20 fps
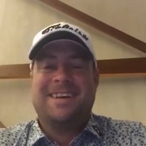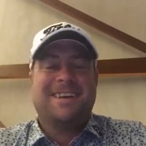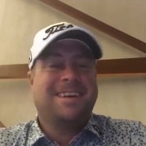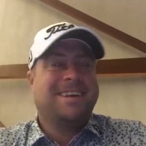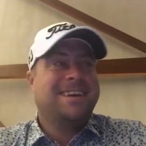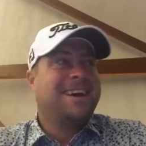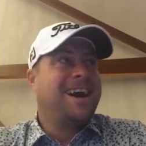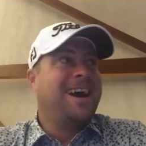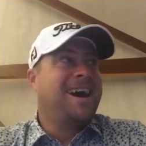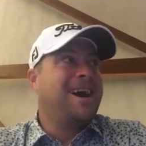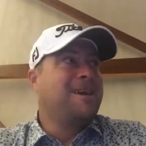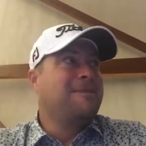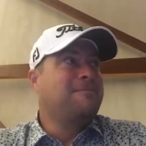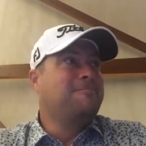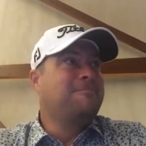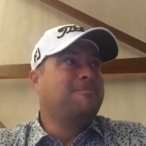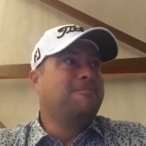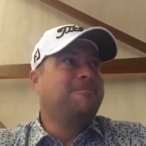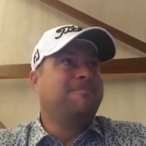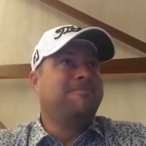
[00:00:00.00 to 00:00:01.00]
No,
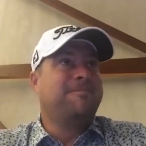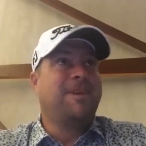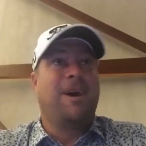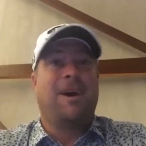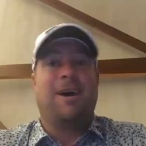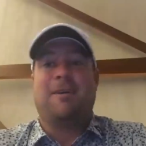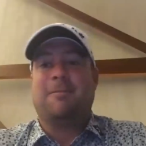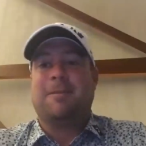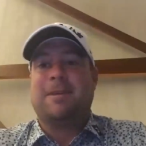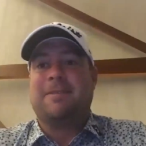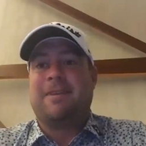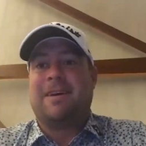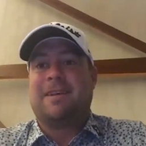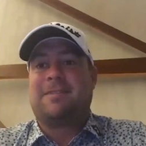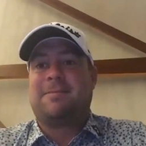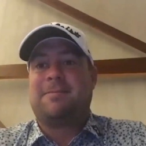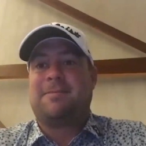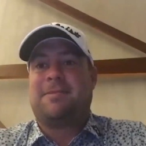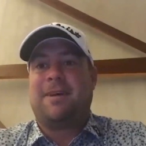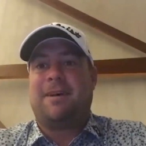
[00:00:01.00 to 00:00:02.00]
I mean, I've had
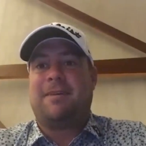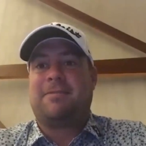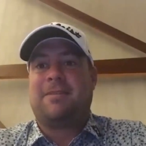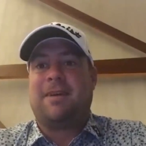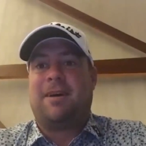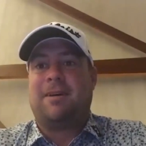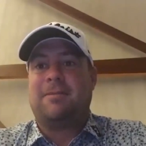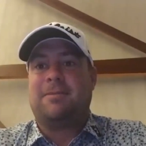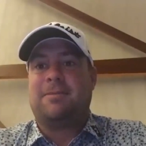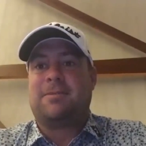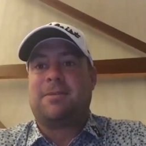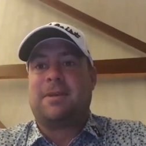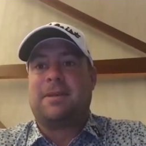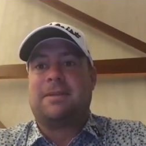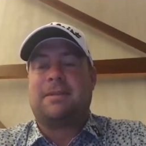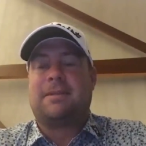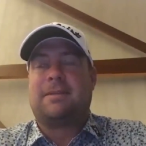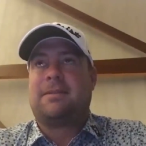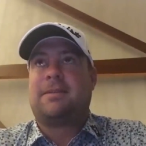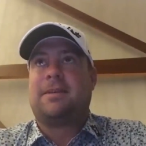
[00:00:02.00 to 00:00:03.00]
some tough times
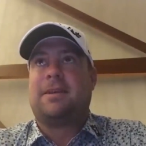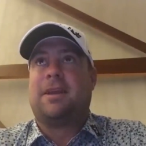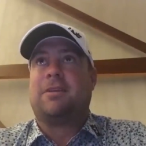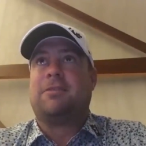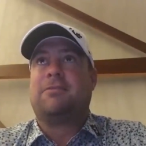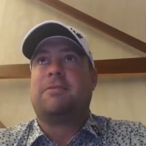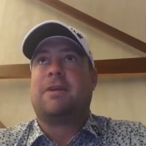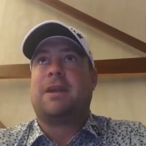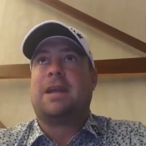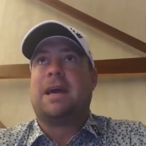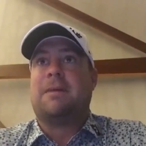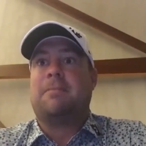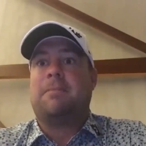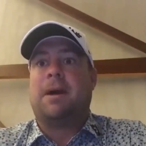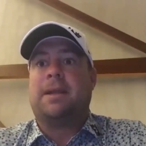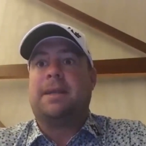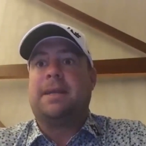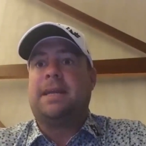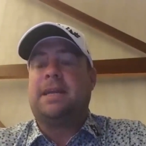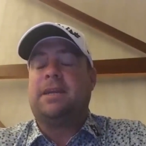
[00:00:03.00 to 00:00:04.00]
when, you know, you run out of
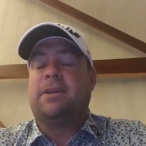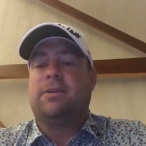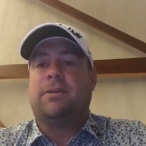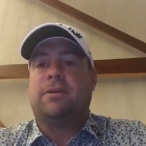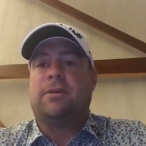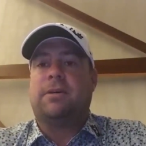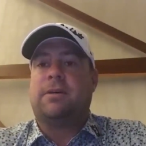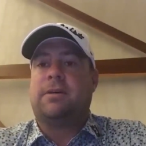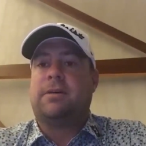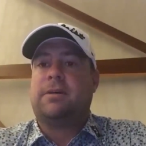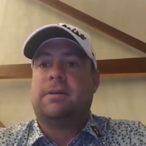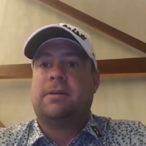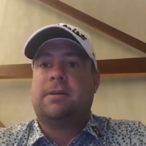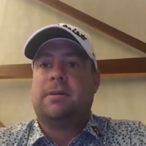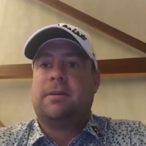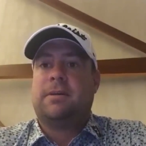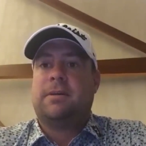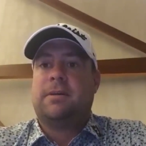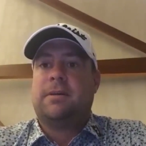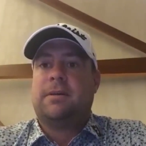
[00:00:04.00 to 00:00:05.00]
money, or
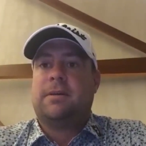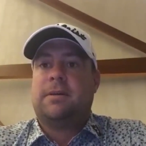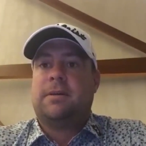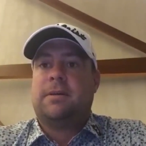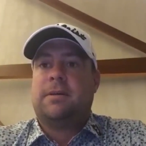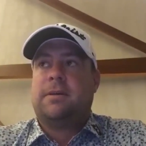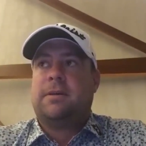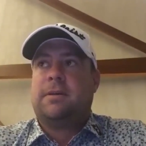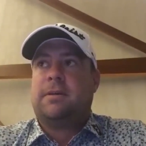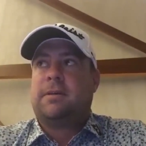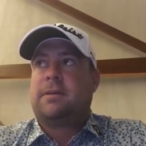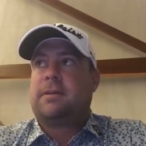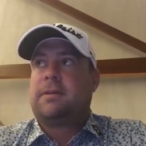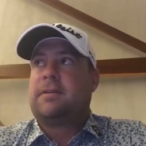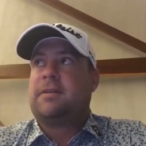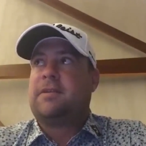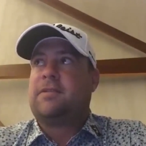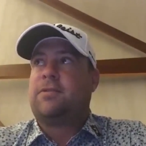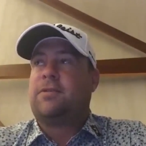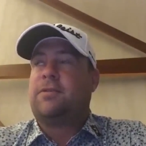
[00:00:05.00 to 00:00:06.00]

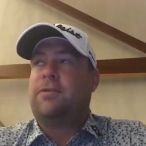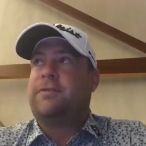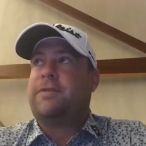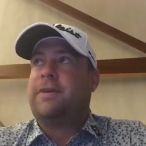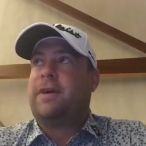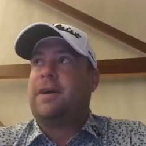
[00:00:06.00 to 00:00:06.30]
you sort of,